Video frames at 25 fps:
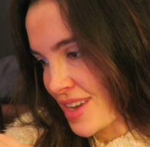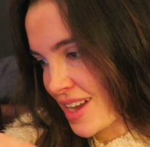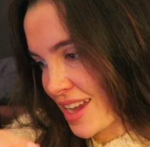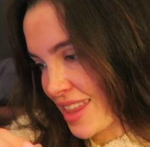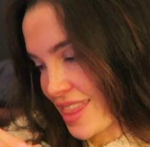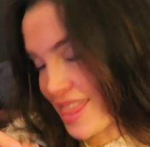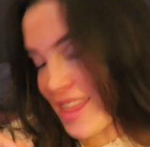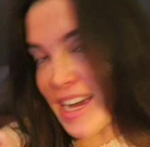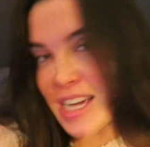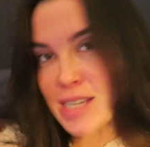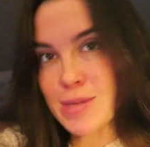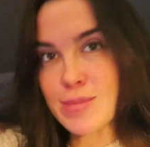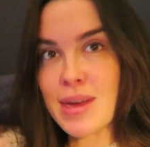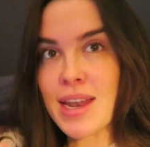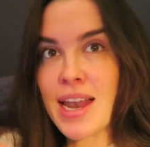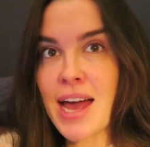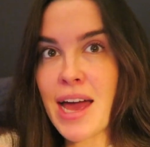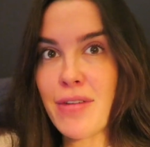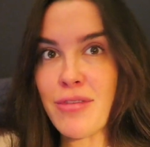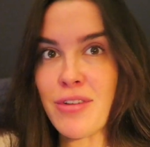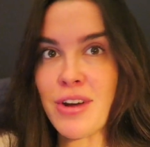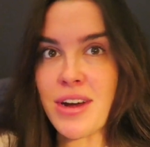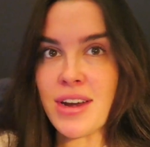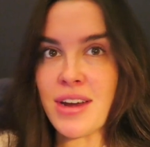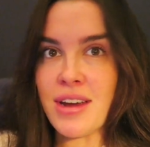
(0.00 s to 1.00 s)
And that is my
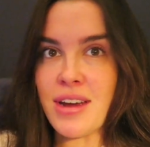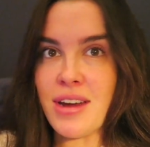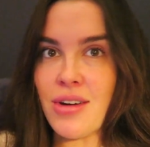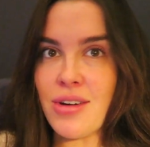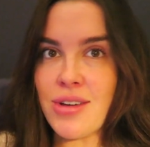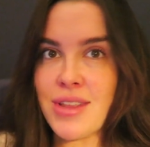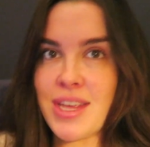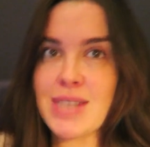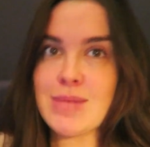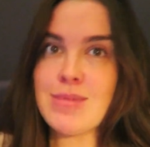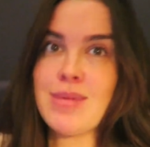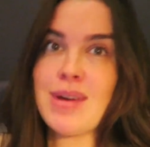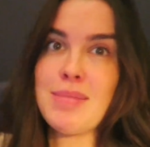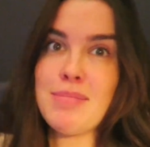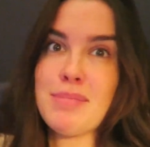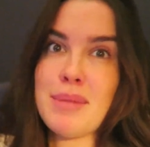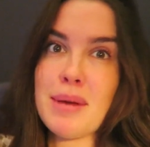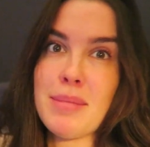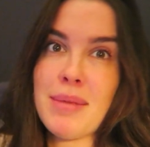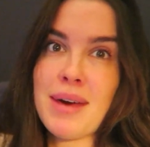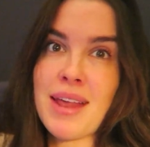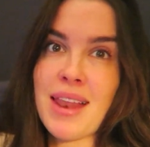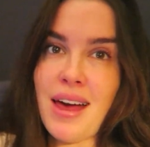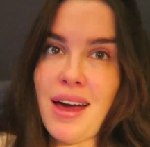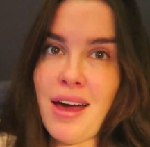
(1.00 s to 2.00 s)
life right now, and that's been
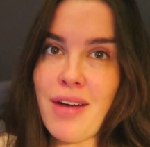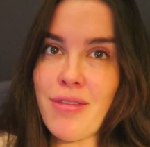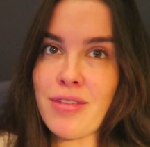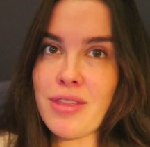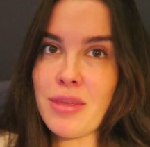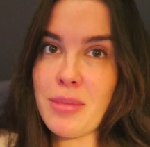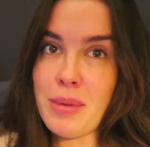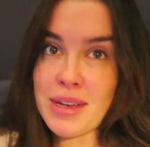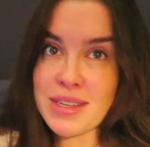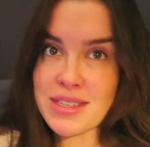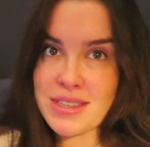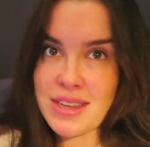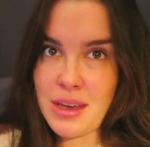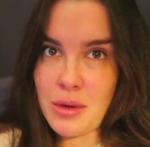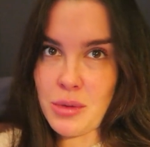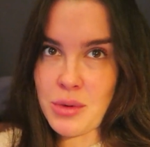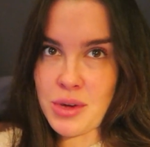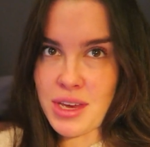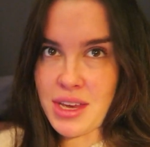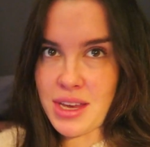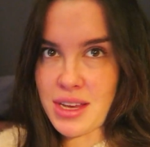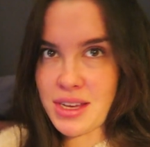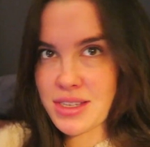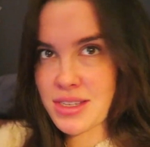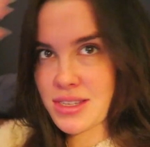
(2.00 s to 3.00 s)
my life for the past 8
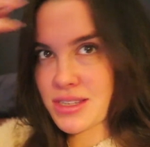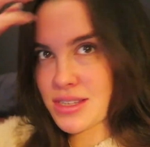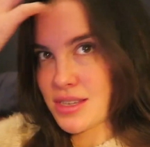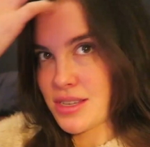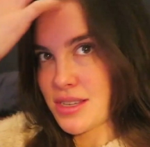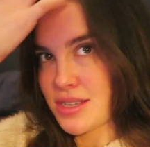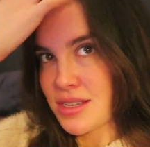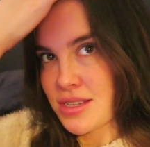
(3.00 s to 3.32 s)
weeks.